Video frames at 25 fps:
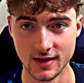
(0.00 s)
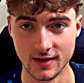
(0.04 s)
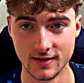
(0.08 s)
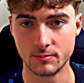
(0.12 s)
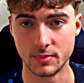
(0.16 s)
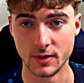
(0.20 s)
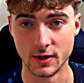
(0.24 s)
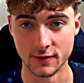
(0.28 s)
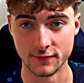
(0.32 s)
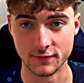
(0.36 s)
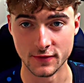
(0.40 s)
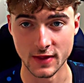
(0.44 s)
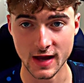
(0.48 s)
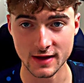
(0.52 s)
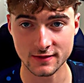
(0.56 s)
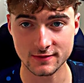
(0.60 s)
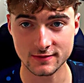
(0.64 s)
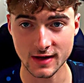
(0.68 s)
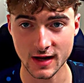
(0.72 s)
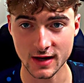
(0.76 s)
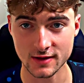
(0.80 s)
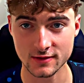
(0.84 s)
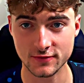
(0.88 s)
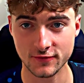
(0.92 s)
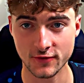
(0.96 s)
But if that
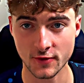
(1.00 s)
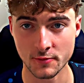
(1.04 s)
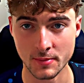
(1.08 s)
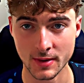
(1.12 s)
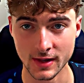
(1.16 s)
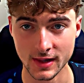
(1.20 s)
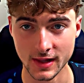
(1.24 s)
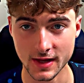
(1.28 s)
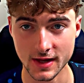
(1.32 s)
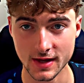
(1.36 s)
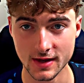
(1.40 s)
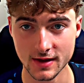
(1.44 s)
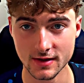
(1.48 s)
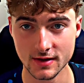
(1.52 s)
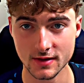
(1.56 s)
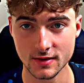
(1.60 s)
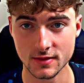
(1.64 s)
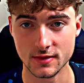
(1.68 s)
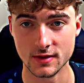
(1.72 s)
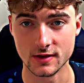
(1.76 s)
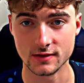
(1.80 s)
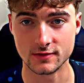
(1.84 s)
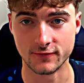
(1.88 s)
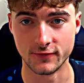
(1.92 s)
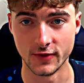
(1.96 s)
sounds familiar, this